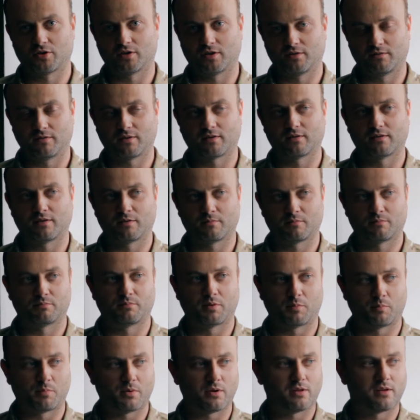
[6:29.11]
About
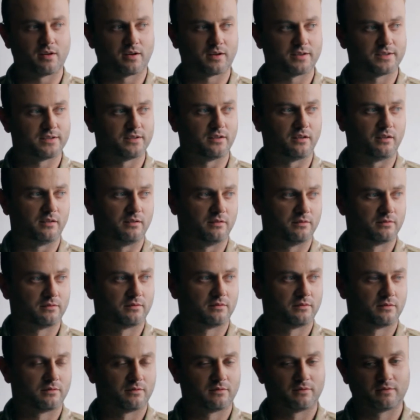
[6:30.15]
5 guests
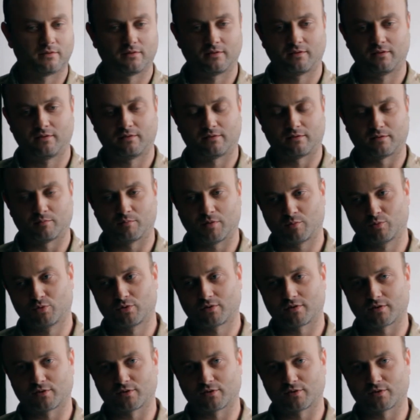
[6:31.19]
came to see us.